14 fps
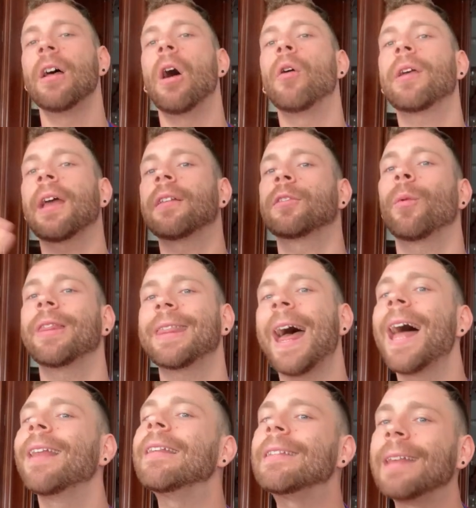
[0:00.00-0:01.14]
Okay, so with
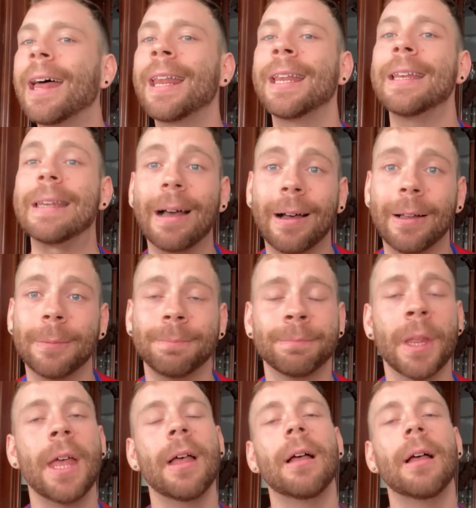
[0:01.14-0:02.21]
that said and done